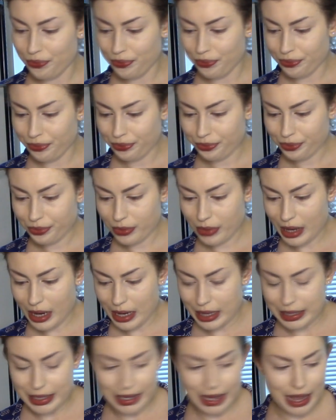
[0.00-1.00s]
You
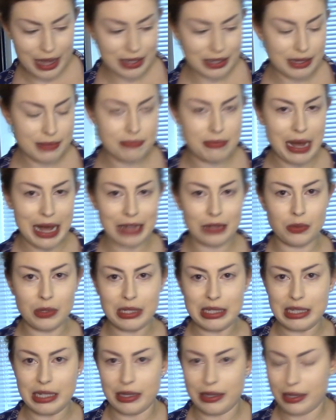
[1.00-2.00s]
get some mad
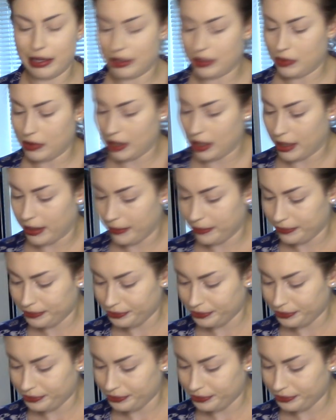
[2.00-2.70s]
ones out there, don't you?